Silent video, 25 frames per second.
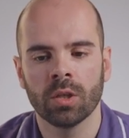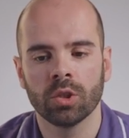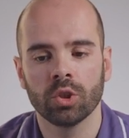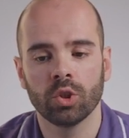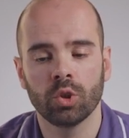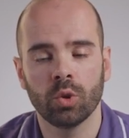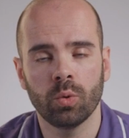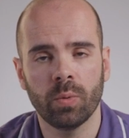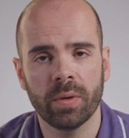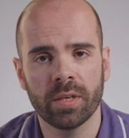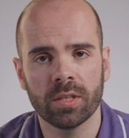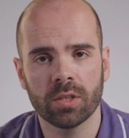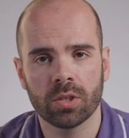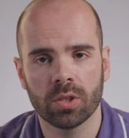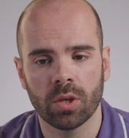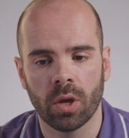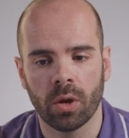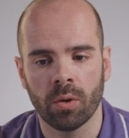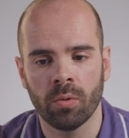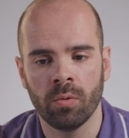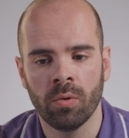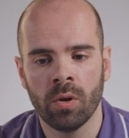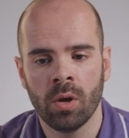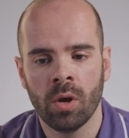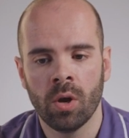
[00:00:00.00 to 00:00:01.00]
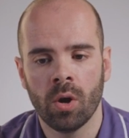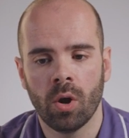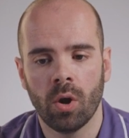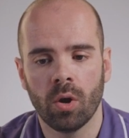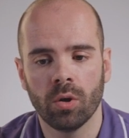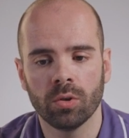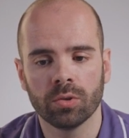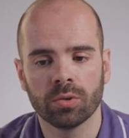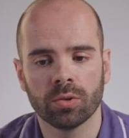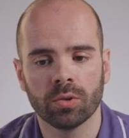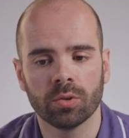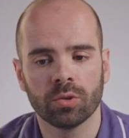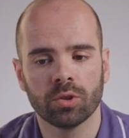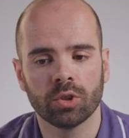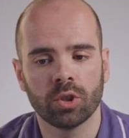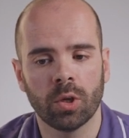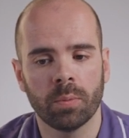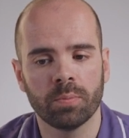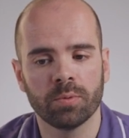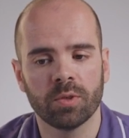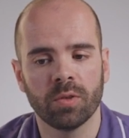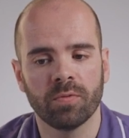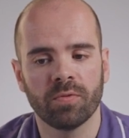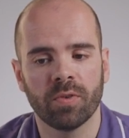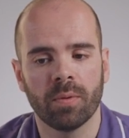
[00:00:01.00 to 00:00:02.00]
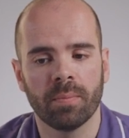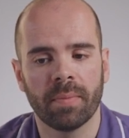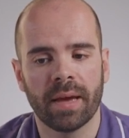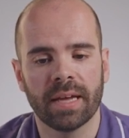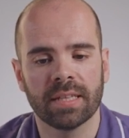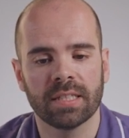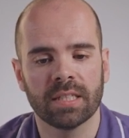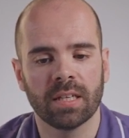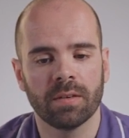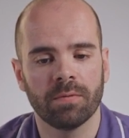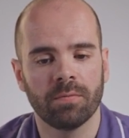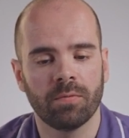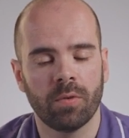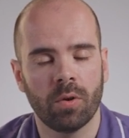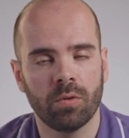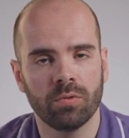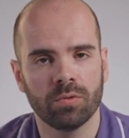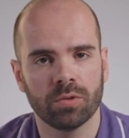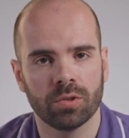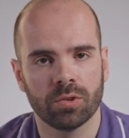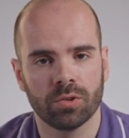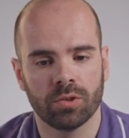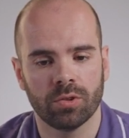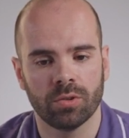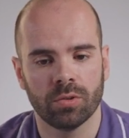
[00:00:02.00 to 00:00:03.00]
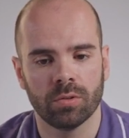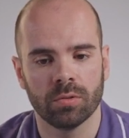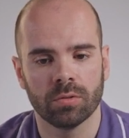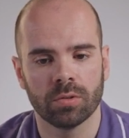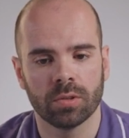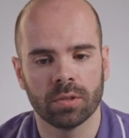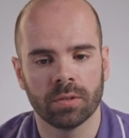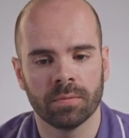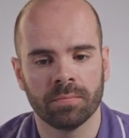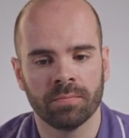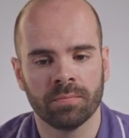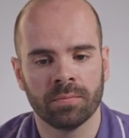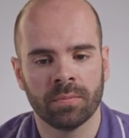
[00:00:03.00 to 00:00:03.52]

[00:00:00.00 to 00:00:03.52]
Doing so also stops you from getting a frozen shoulder.